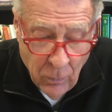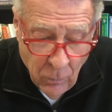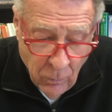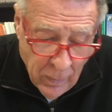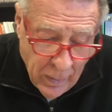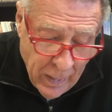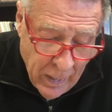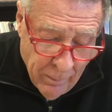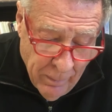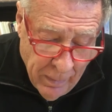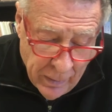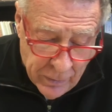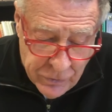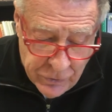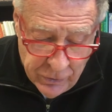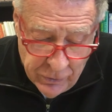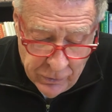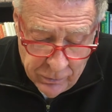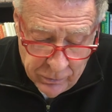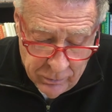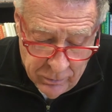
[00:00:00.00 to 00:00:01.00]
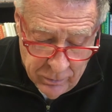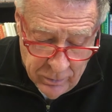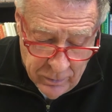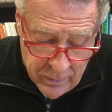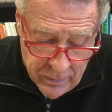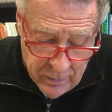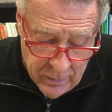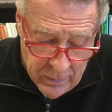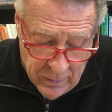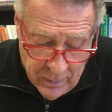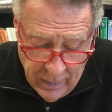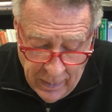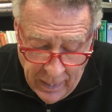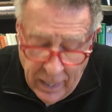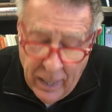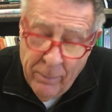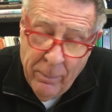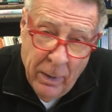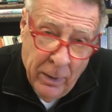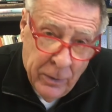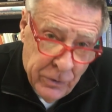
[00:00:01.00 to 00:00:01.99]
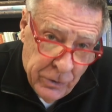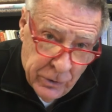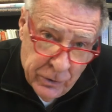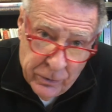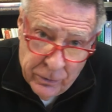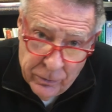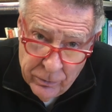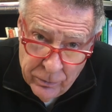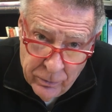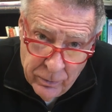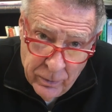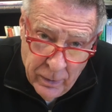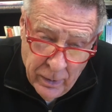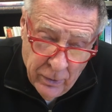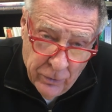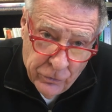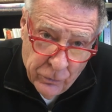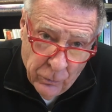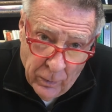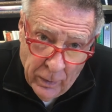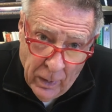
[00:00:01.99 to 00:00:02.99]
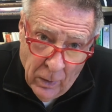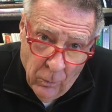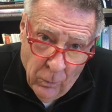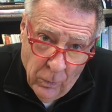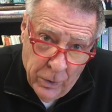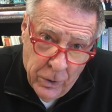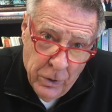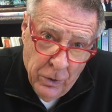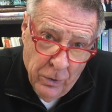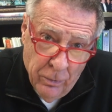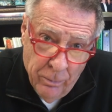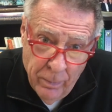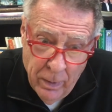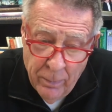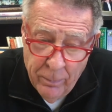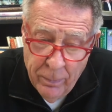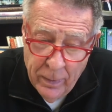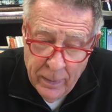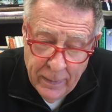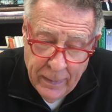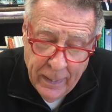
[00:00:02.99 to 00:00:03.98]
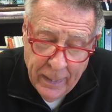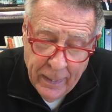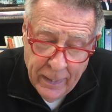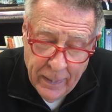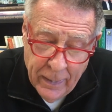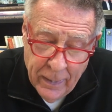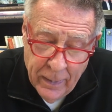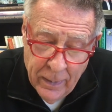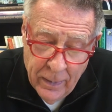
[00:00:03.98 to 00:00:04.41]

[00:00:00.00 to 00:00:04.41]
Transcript: Well, how about you? How about you? Here's what I want you to remember today